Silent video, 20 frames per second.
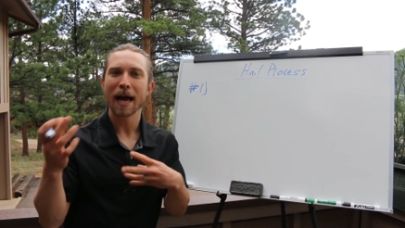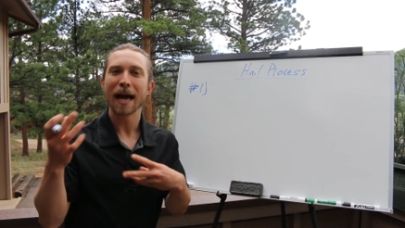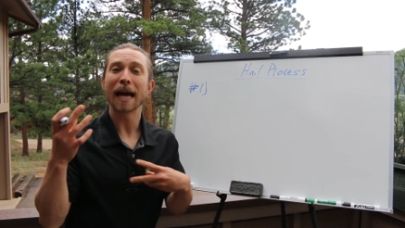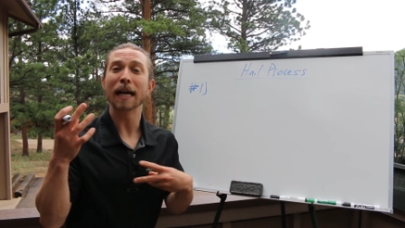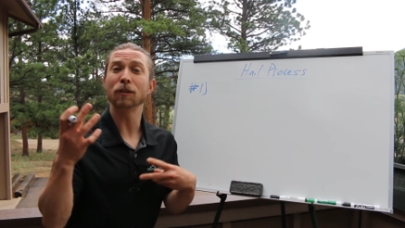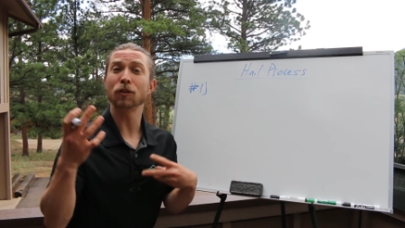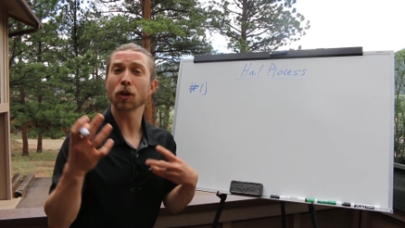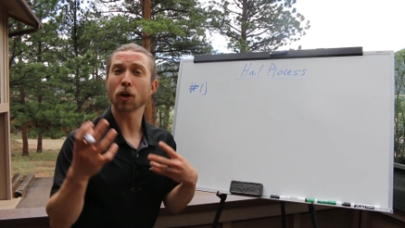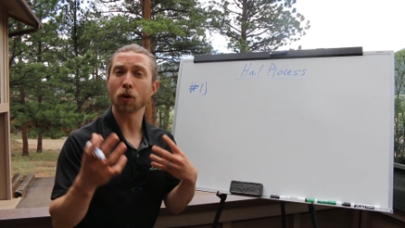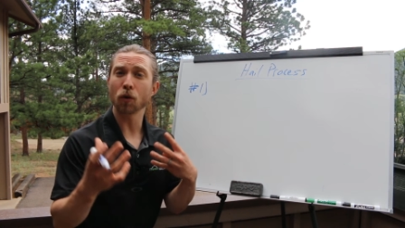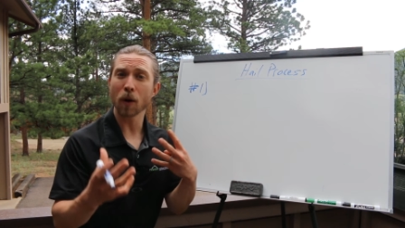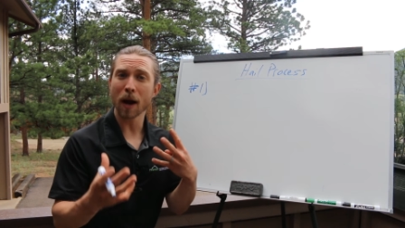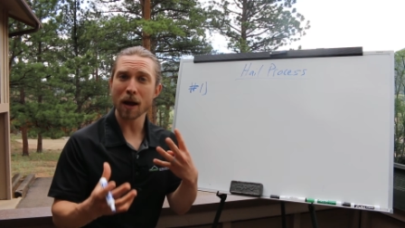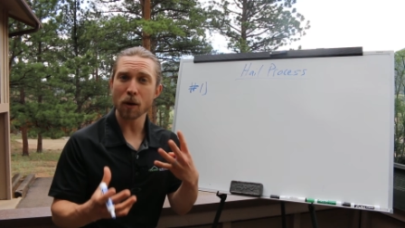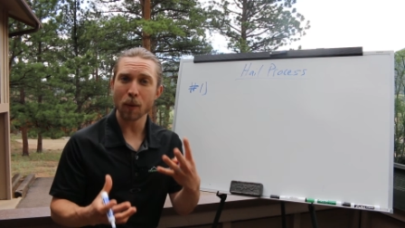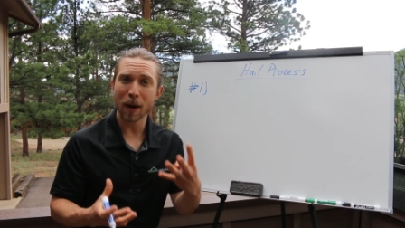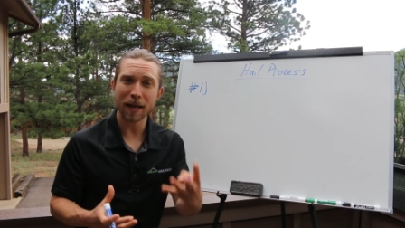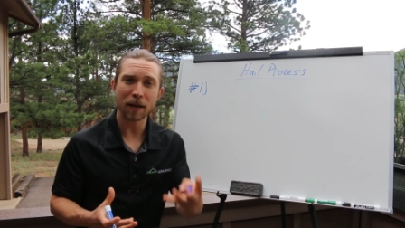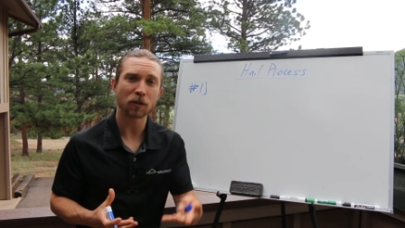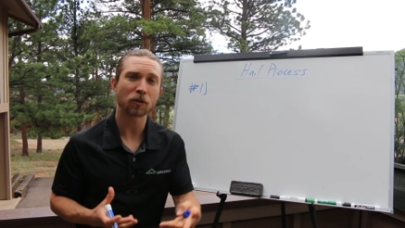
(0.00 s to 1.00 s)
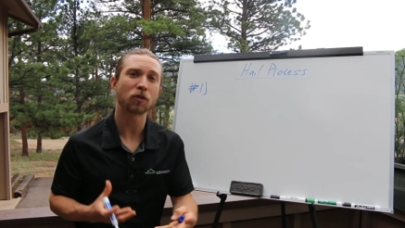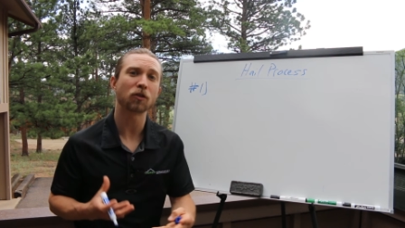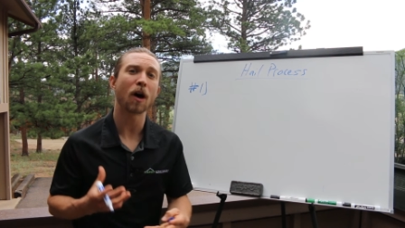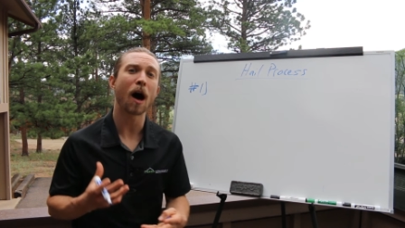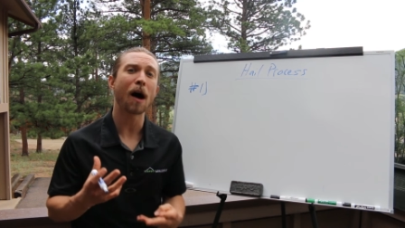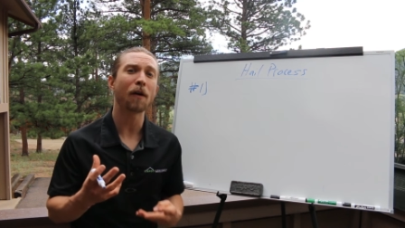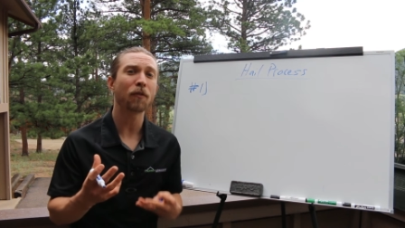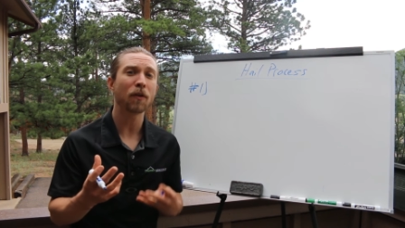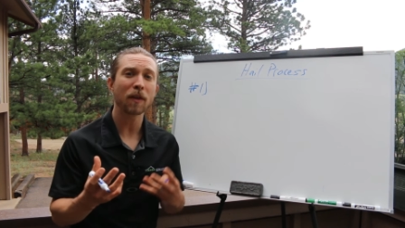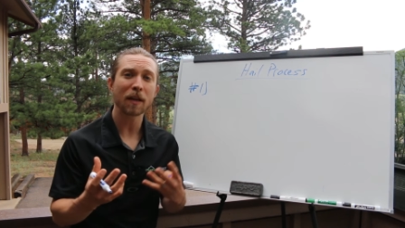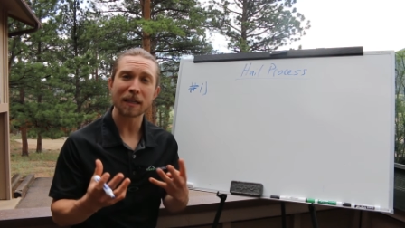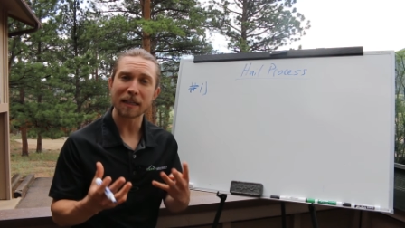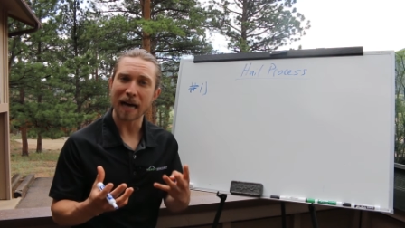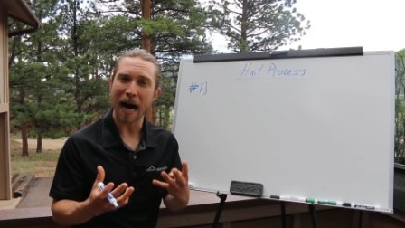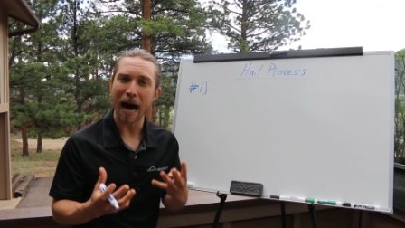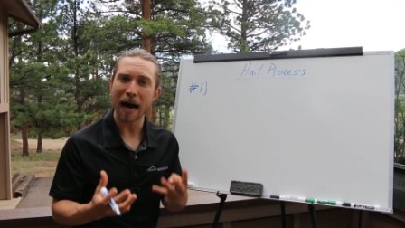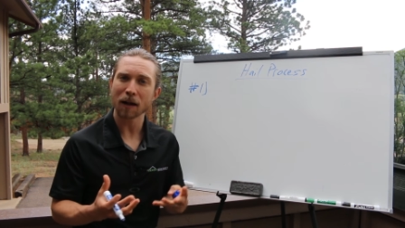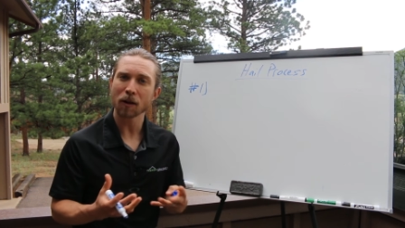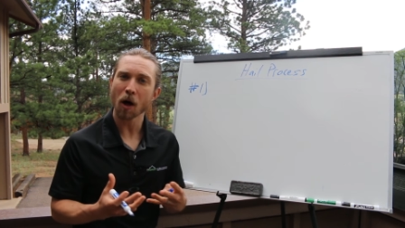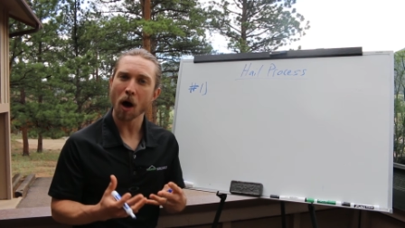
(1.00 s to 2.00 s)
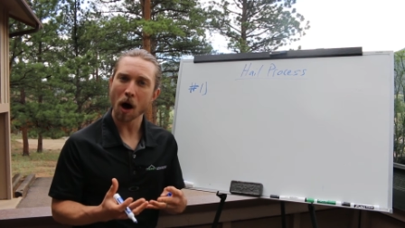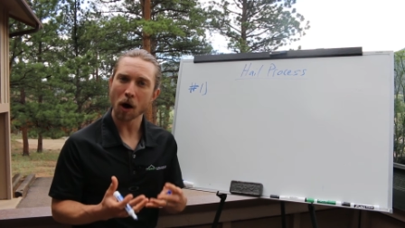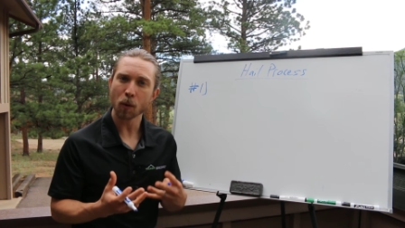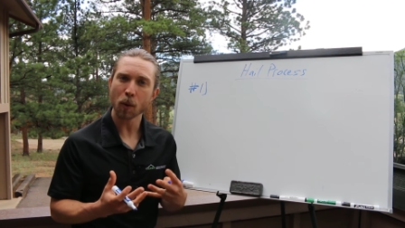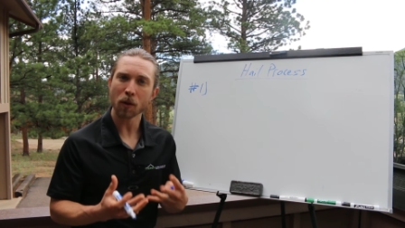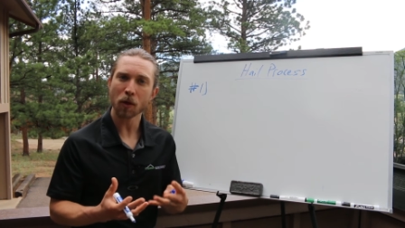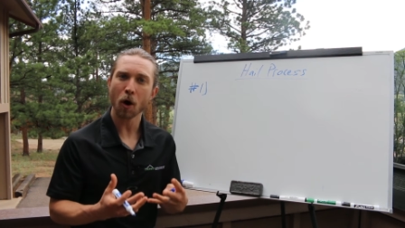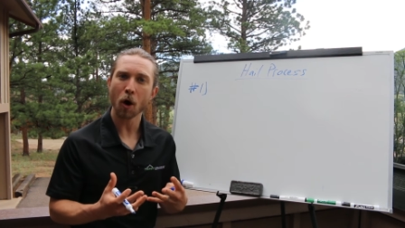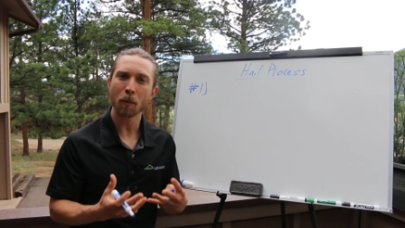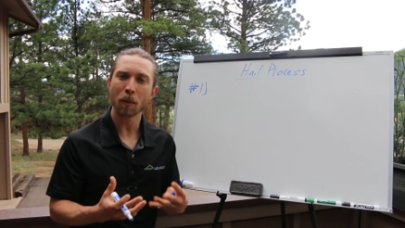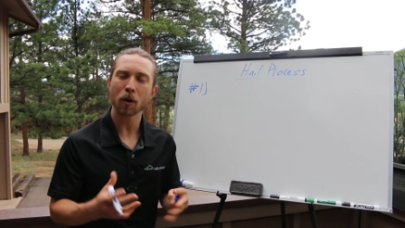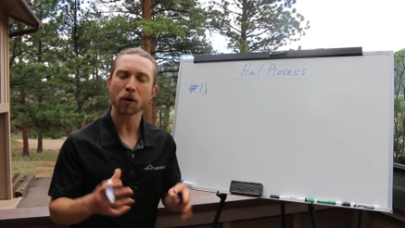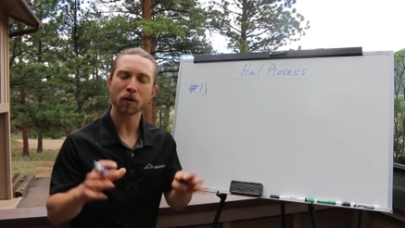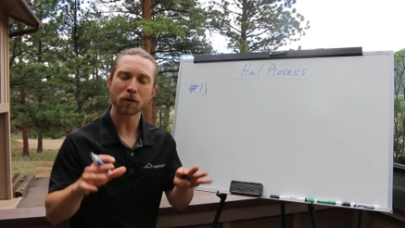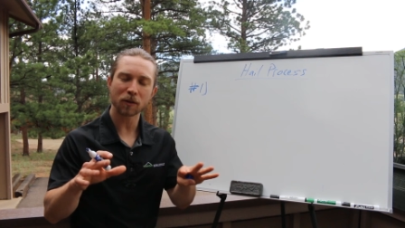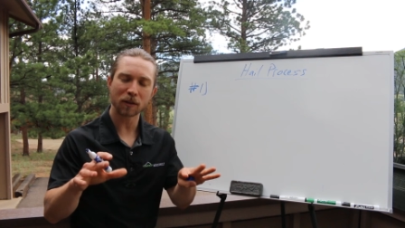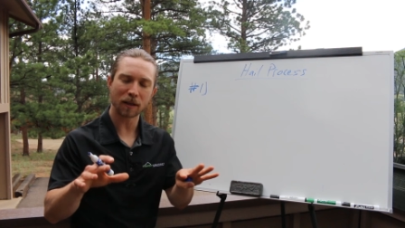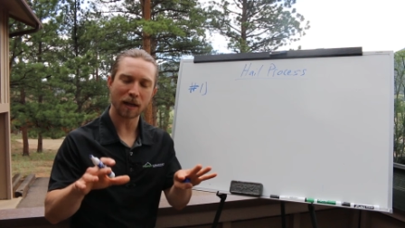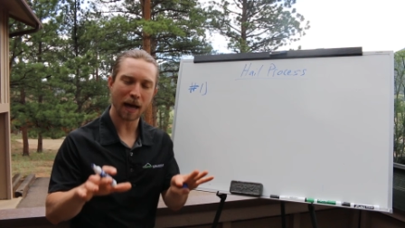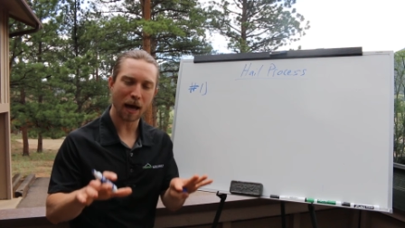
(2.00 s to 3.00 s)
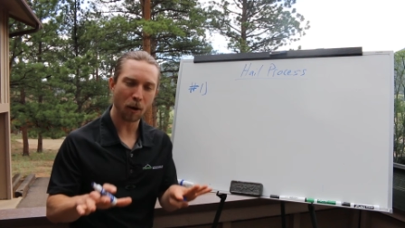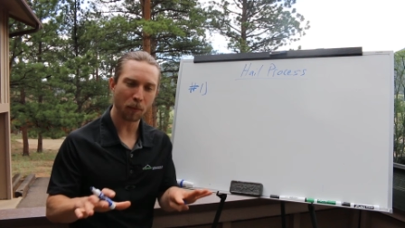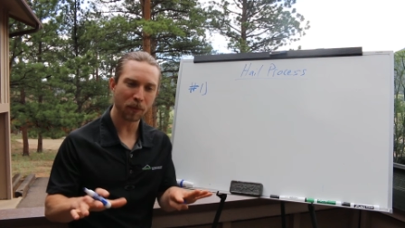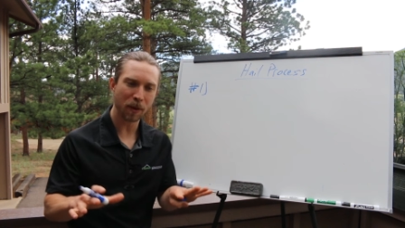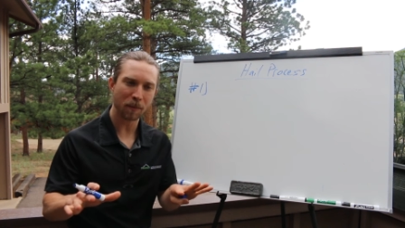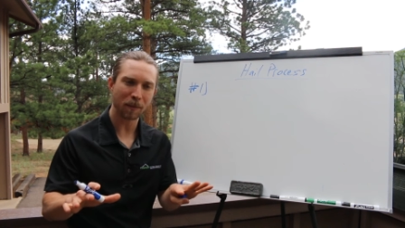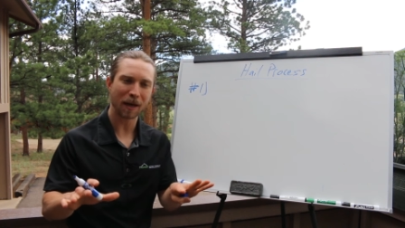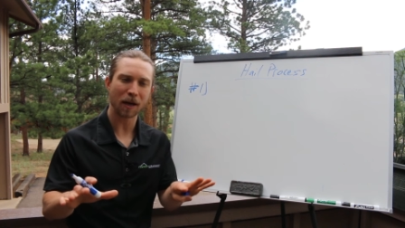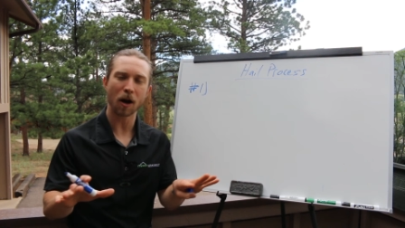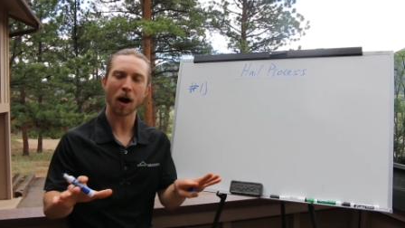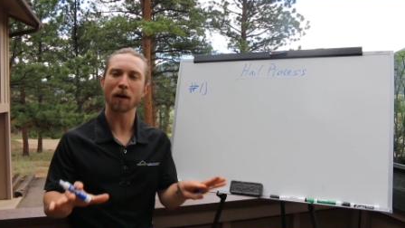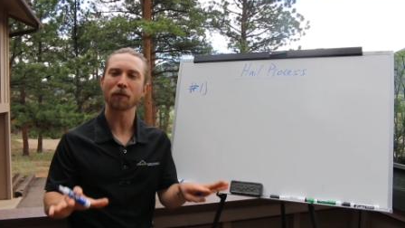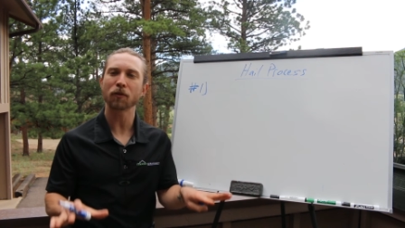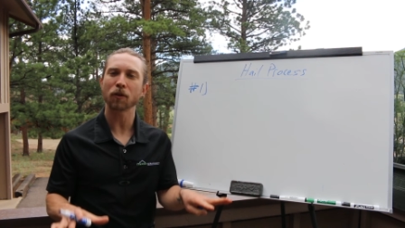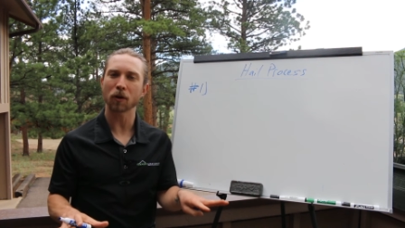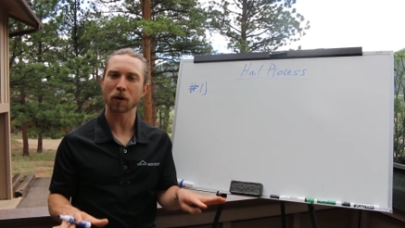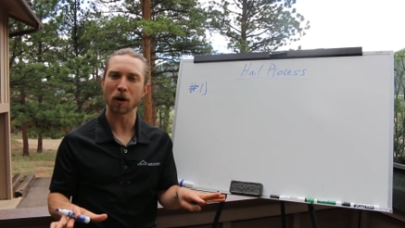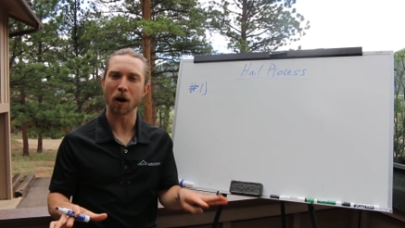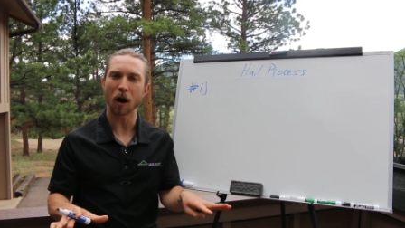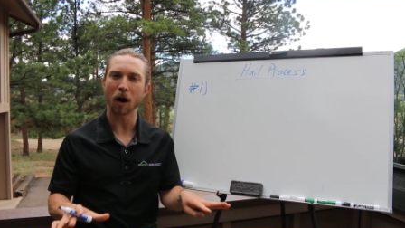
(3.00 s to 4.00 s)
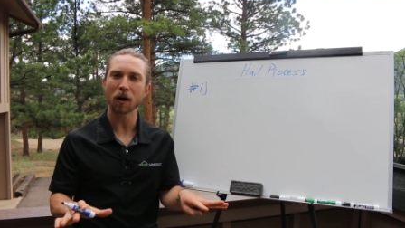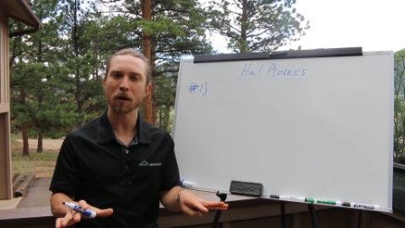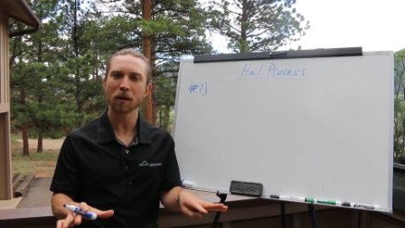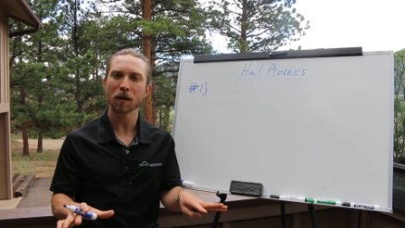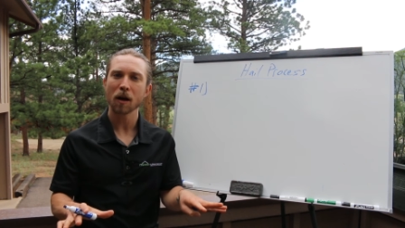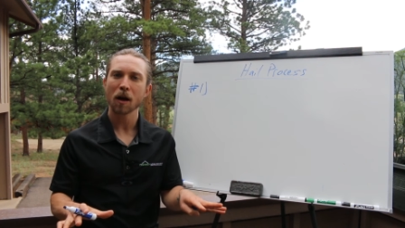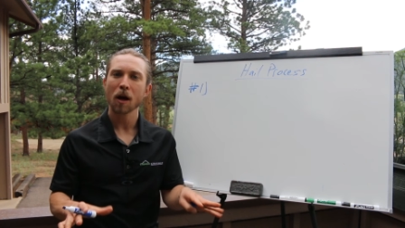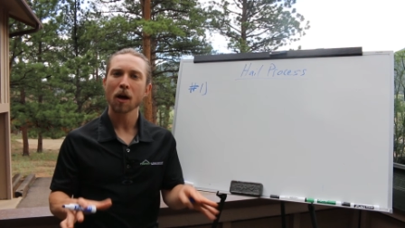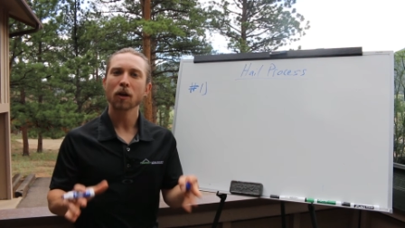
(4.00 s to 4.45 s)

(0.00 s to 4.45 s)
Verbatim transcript: It's a great way to soften the dialogue with homeowners and to help them get off their guard.